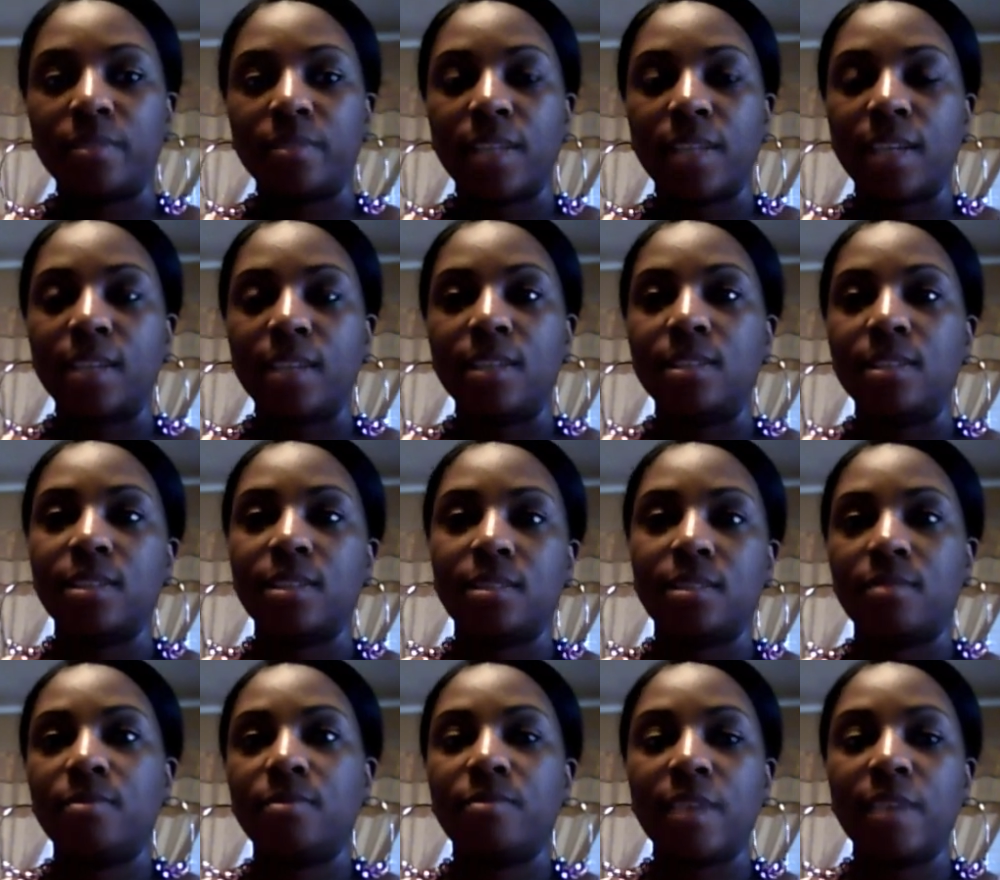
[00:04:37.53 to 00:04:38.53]
Like, he's
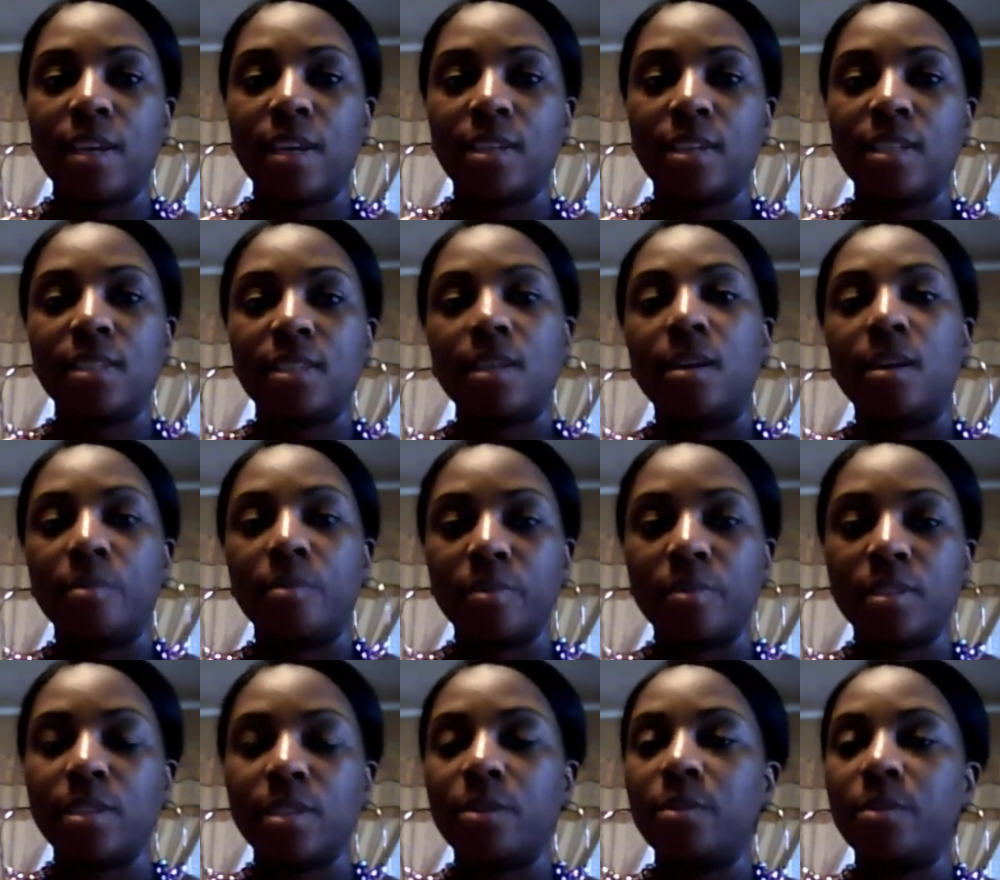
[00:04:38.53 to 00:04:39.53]
fed and he's up.
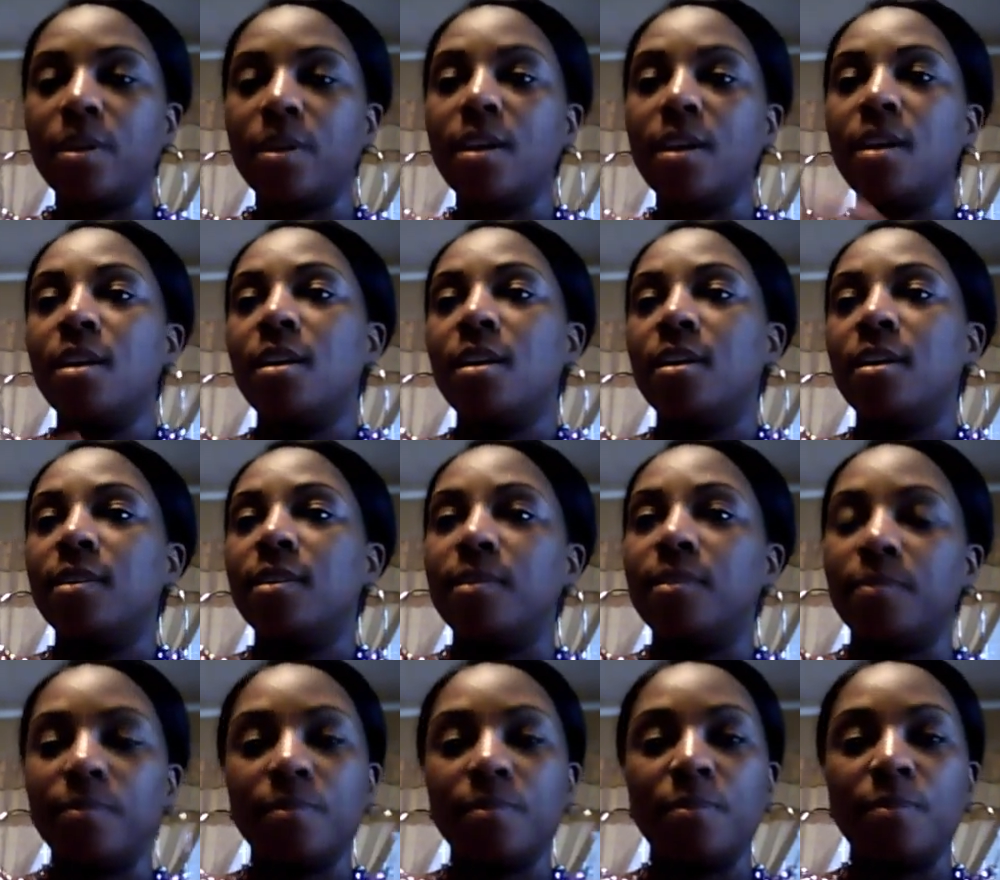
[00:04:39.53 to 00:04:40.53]
So,
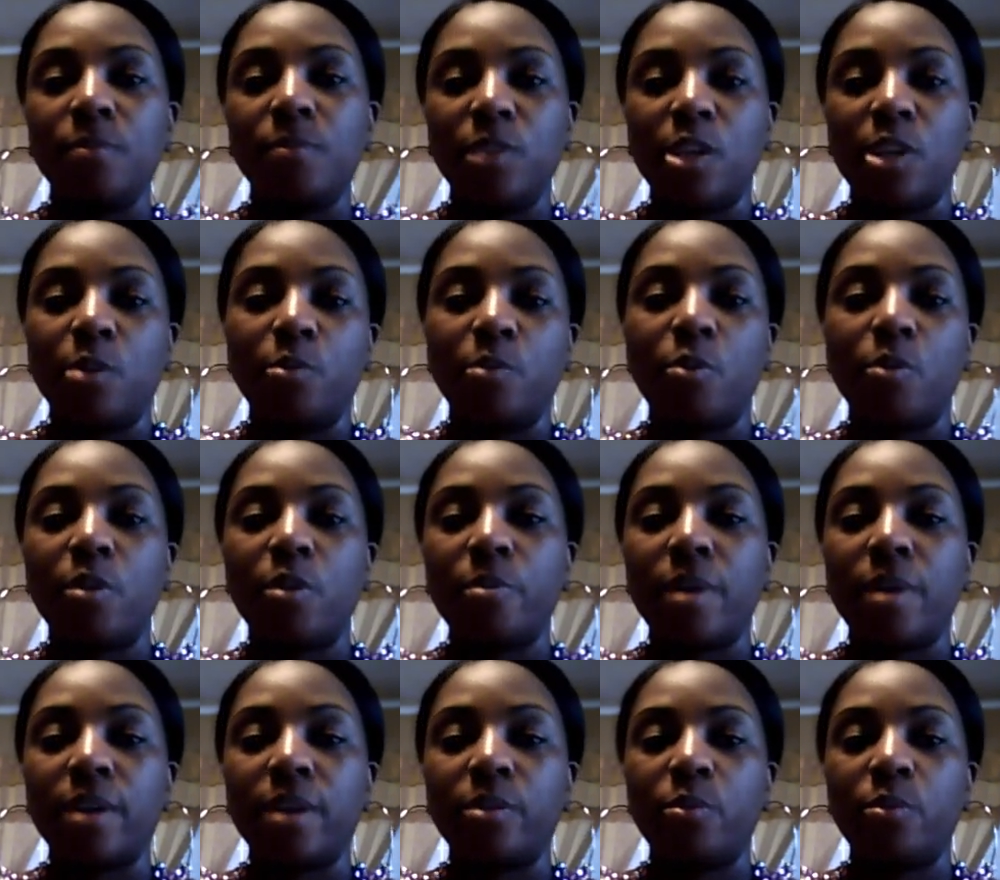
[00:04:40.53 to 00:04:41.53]
warm
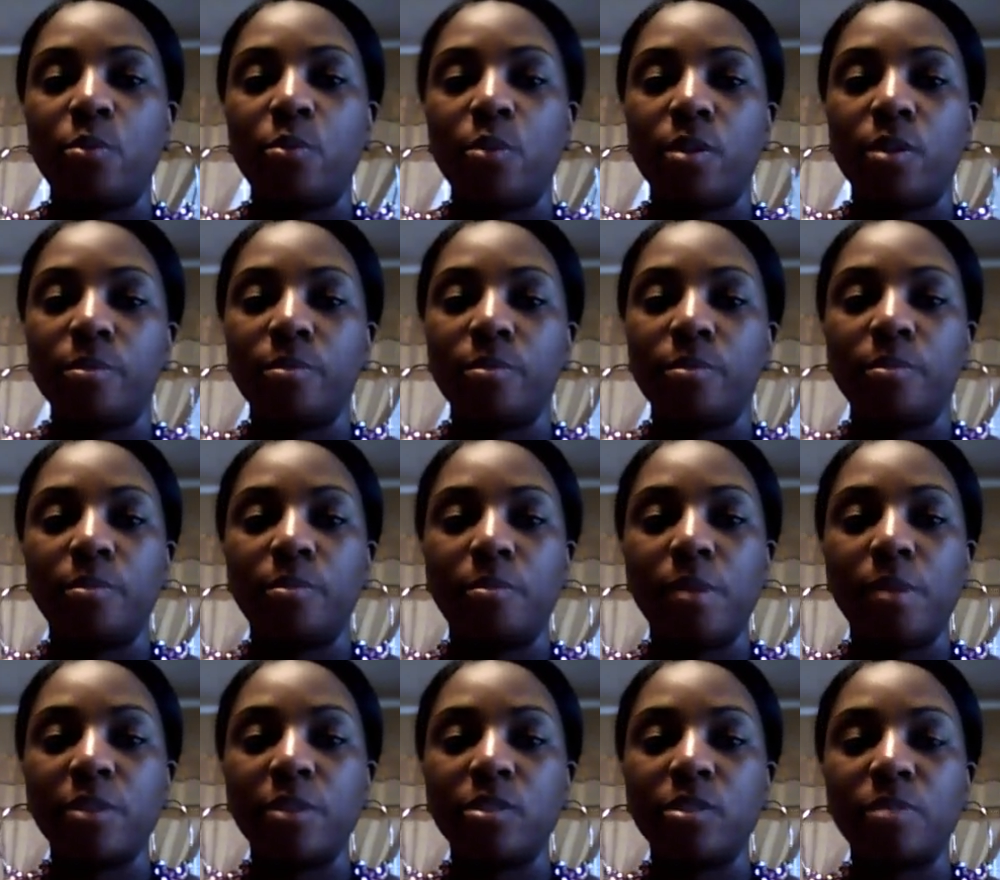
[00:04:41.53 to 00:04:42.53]
bottle, warm
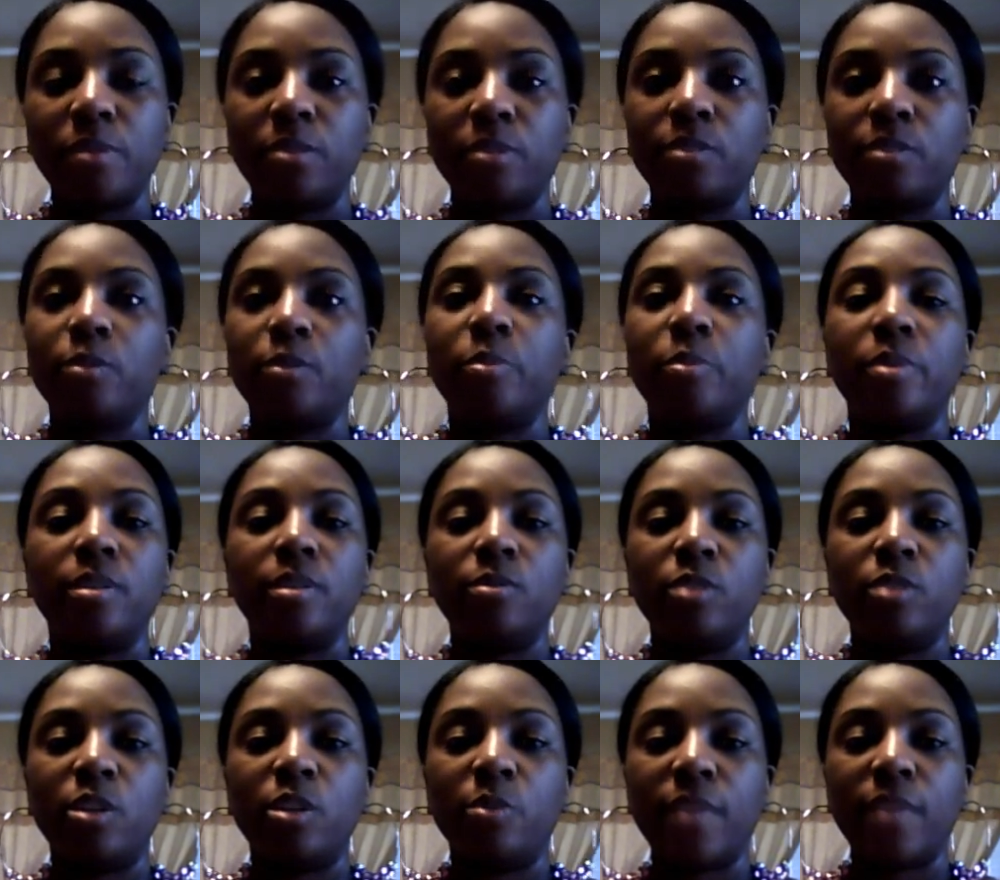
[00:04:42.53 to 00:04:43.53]
mother's milk will
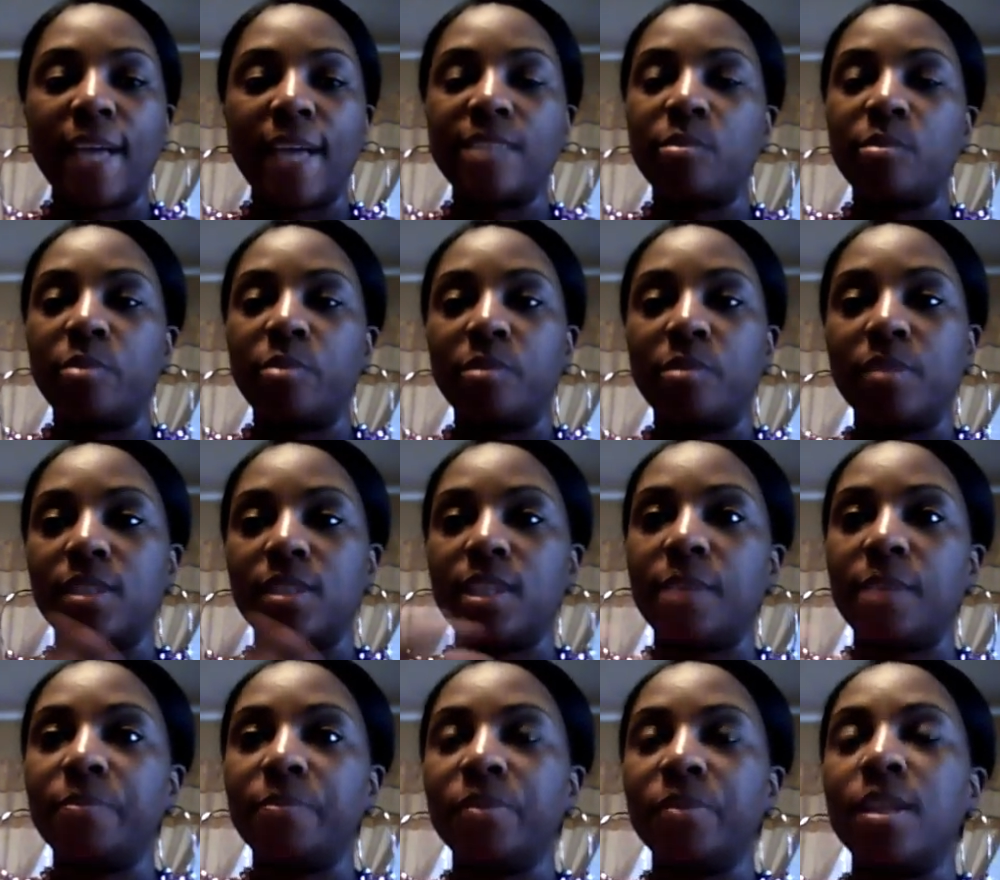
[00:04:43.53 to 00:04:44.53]
relax and put him to sleep.